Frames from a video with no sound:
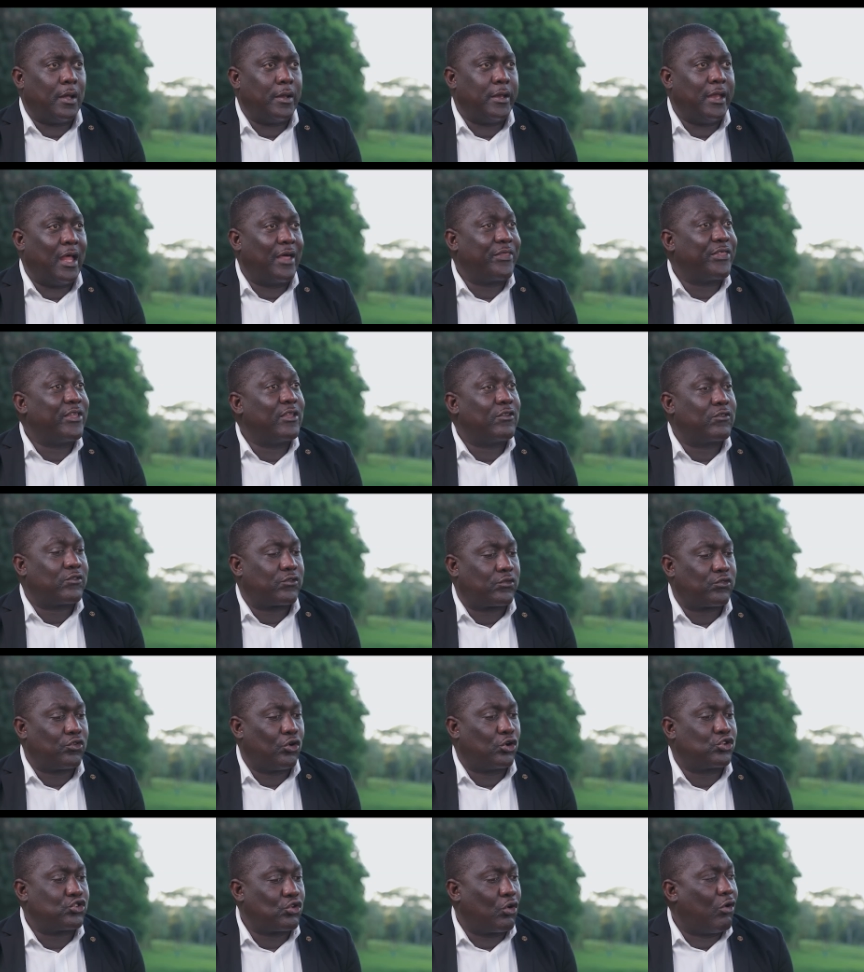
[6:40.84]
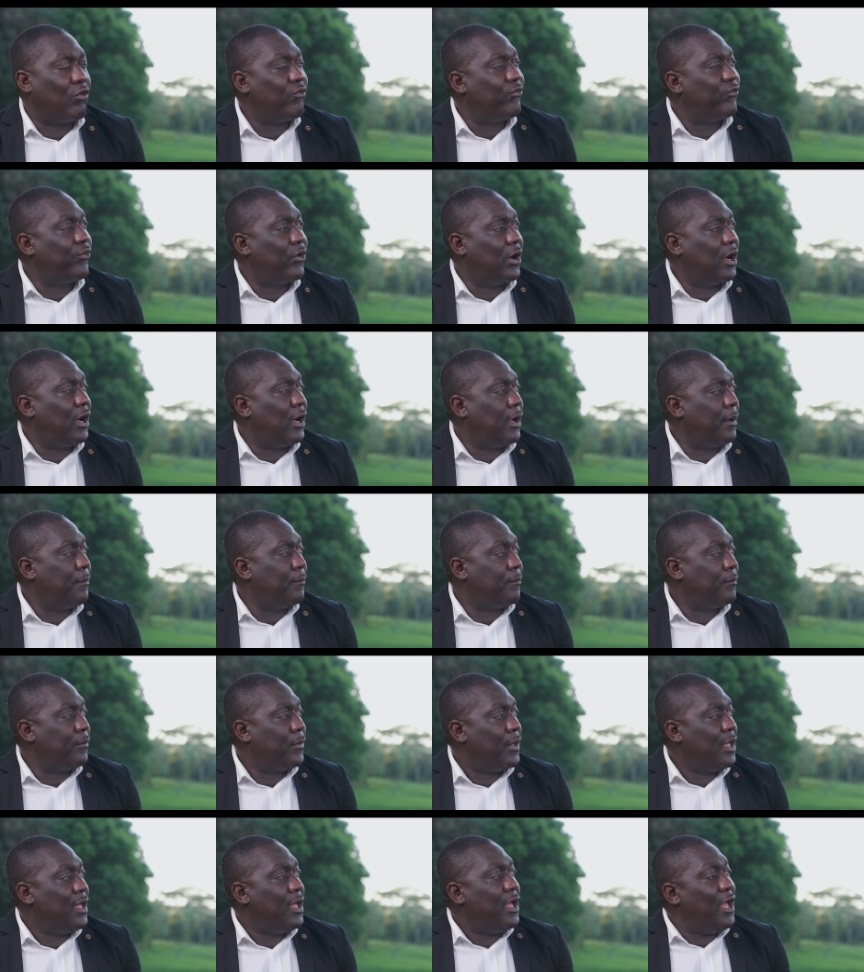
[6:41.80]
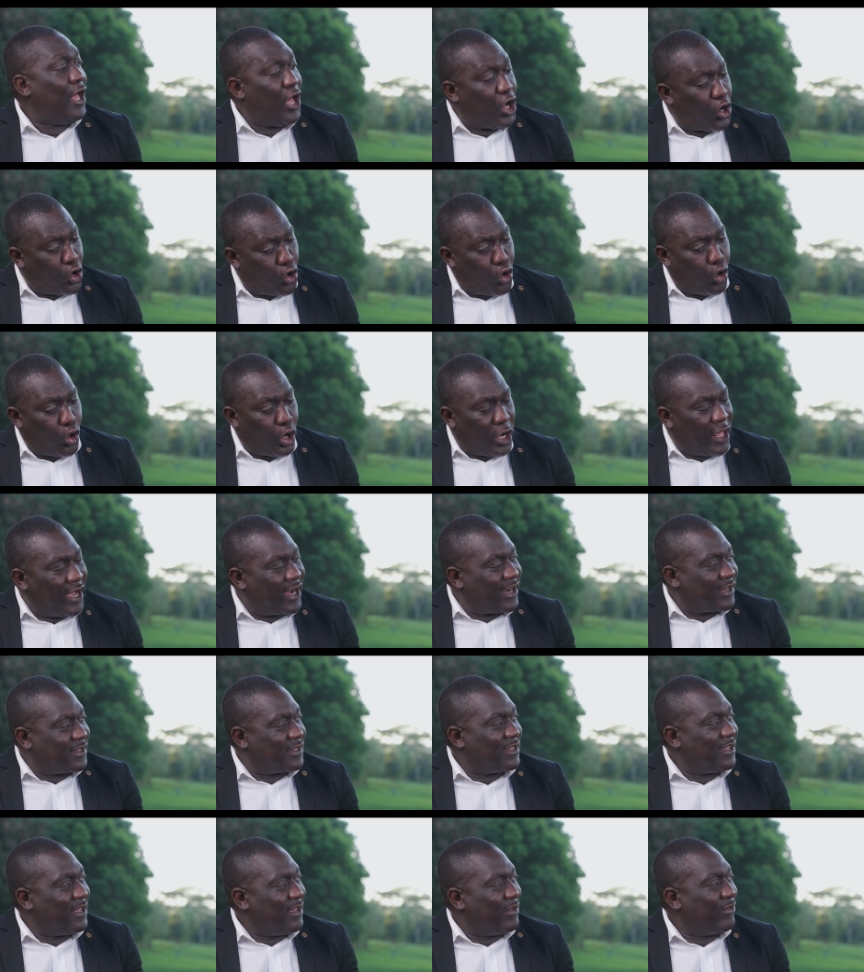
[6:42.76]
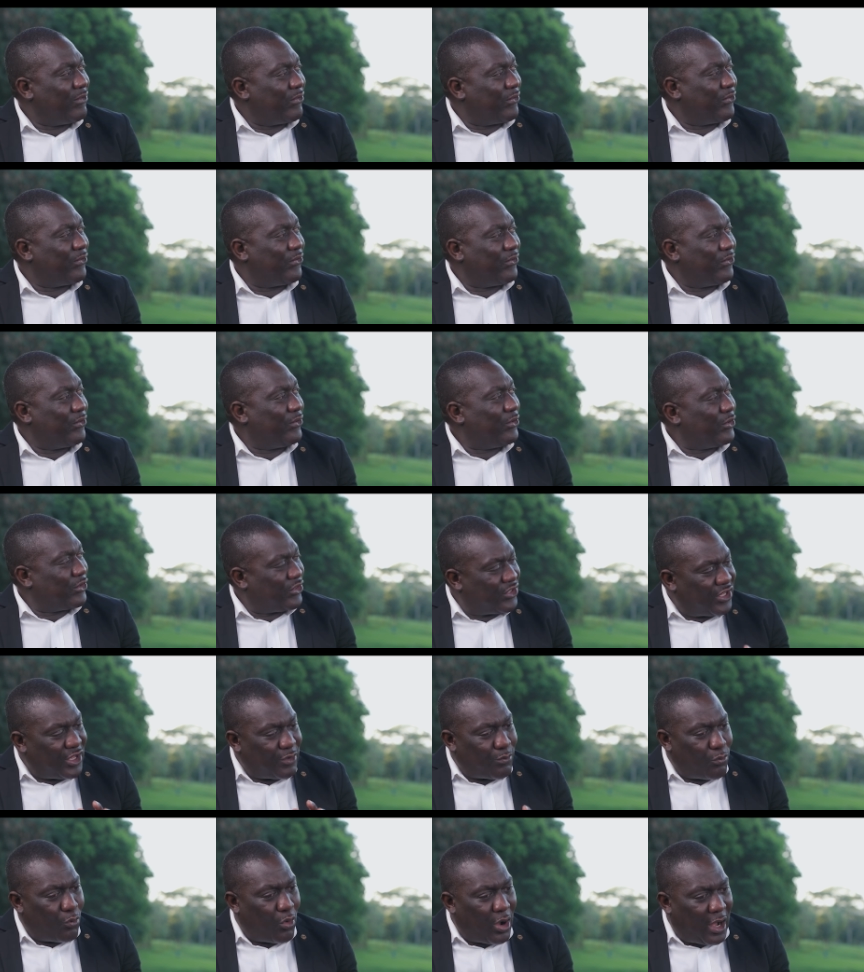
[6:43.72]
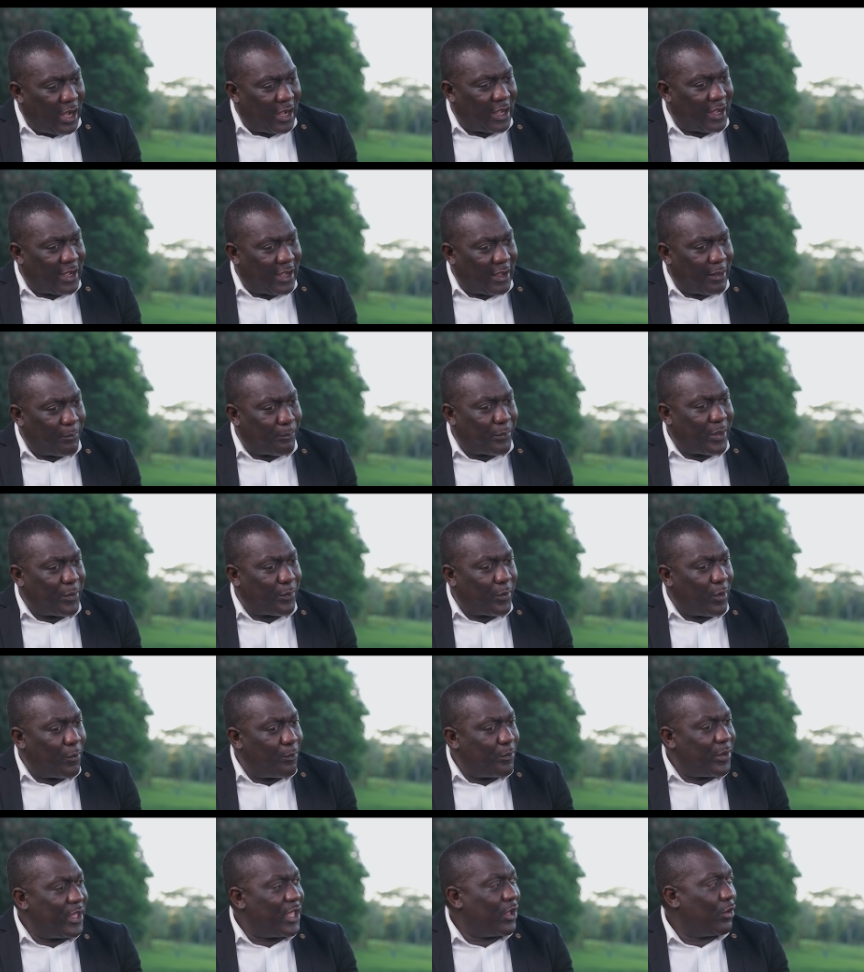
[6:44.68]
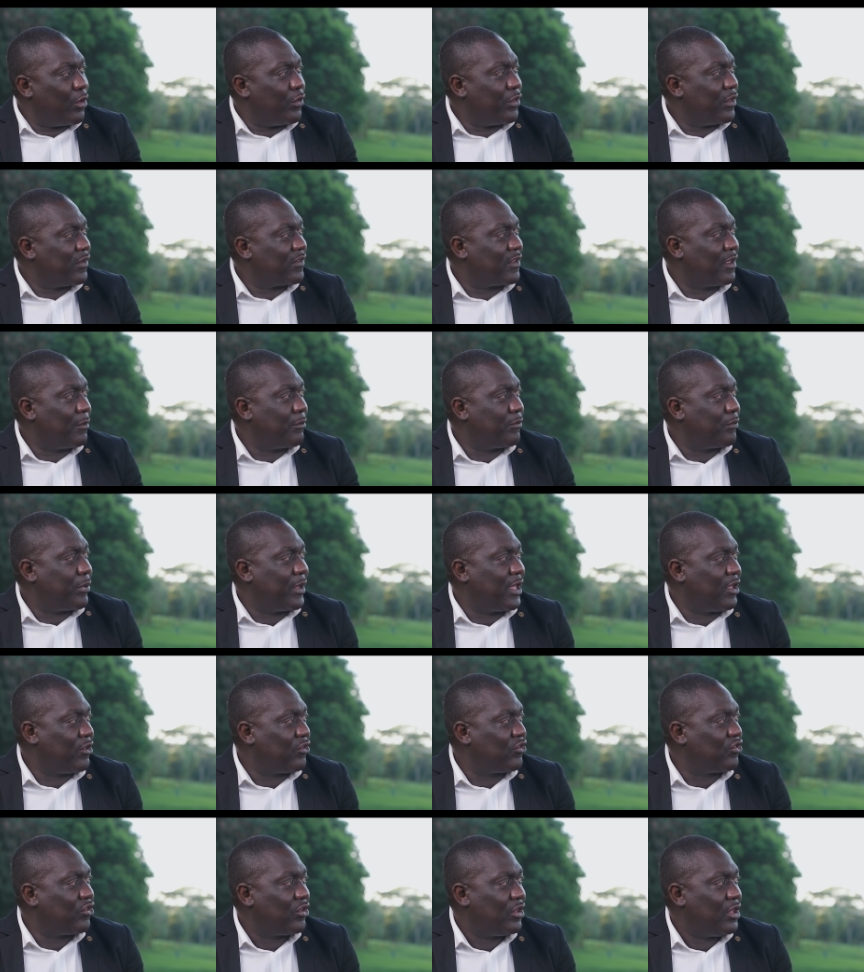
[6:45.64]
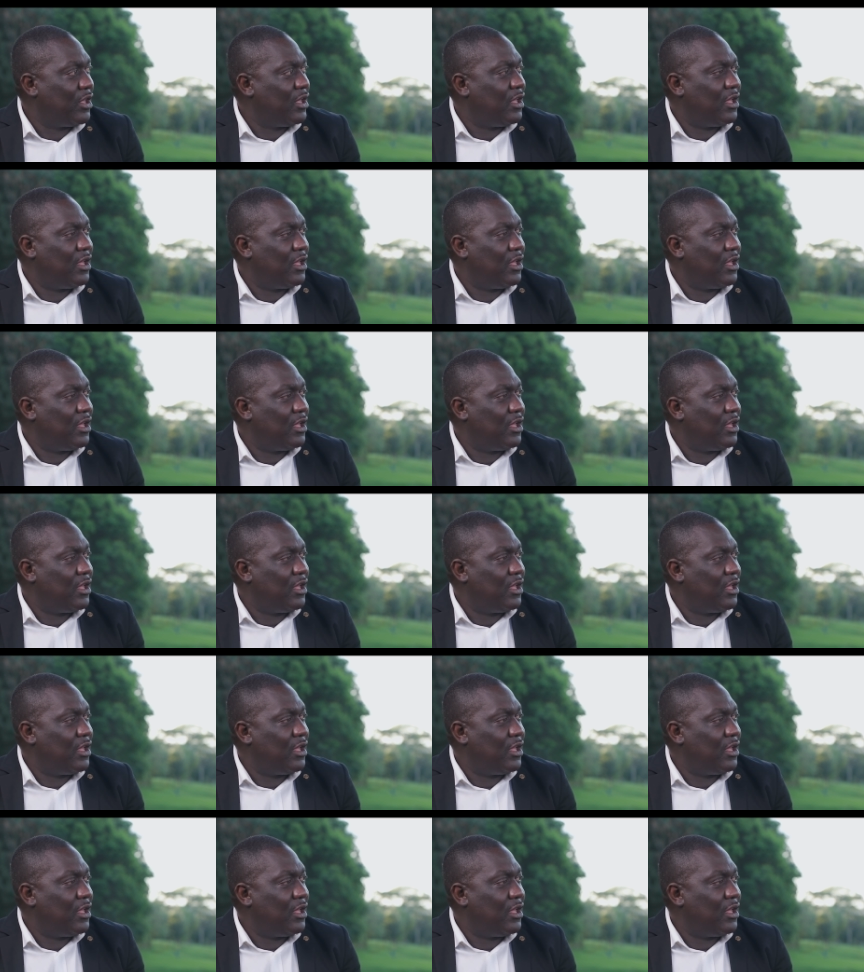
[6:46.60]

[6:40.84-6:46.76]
nothing short of collective teamwork, people being on the same page,